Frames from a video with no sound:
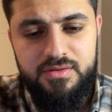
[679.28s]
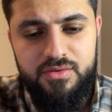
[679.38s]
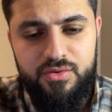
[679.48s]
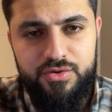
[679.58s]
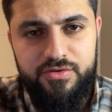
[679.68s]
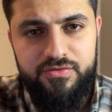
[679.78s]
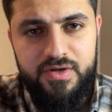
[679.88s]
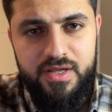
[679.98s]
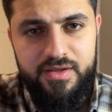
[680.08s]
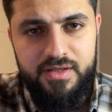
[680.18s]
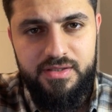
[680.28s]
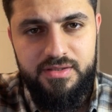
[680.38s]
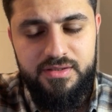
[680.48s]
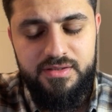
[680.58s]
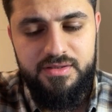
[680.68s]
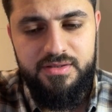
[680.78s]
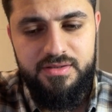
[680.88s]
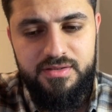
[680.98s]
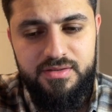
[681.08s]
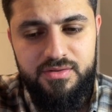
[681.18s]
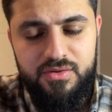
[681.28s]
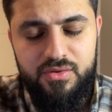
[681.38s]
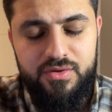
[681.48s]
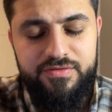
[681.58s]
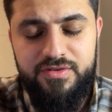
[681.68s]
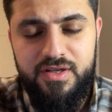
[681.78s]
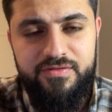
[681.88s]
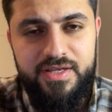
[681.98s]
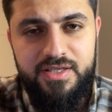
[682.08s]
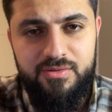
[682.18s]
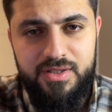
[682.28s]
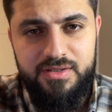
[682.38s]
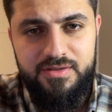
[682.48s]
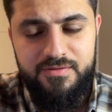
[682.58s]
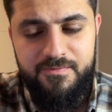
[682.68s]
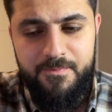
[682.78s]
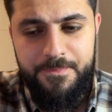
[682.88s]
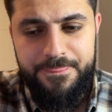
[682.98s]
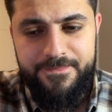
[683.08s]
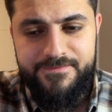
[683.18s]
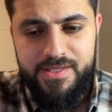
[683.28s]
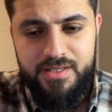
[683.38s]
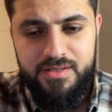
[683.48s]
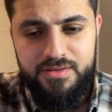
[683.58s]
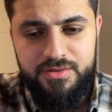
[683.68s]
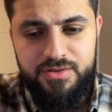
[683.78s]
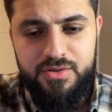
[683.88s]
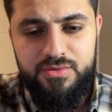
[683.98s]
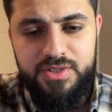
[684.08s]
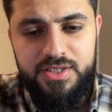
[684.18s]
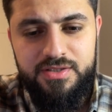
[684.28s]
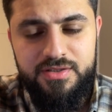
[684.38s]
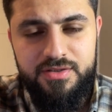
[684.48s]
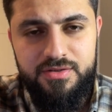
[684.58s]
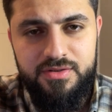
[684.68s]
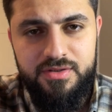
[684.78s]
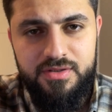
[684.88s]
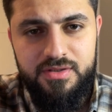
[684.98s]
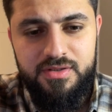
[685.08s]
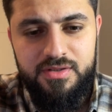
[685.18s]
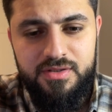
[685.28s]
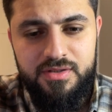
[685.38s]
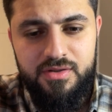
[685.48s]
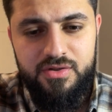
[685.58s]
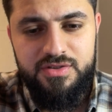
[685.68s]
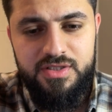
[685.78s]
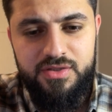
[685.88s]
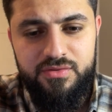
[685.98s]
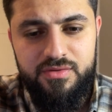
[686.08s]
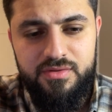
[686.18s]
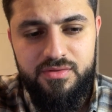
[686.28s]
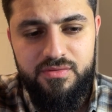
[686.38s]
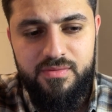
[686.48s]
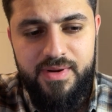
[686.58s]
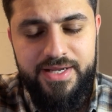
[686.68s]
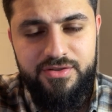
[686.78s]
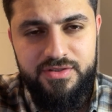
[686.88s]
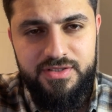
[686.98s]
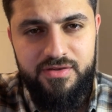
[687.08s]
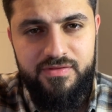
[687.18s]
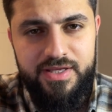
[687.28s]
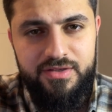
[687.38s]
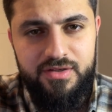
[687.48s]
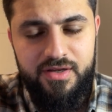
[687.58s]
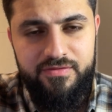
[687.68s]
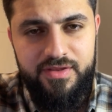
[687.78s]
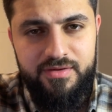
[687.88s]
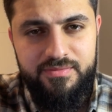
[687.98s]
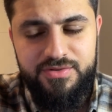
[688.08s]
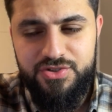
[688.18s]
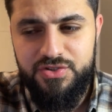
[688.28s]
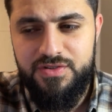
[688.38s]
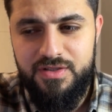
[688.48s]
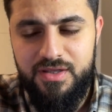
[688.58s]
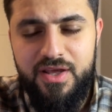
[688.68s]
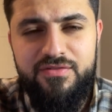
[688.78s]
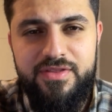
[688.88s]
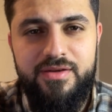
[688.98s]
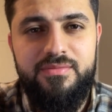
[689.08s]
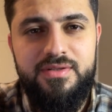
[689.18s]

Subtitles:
or your father, or if you love anyone, you don't need to constantly remind yourself that you love them. Just love them.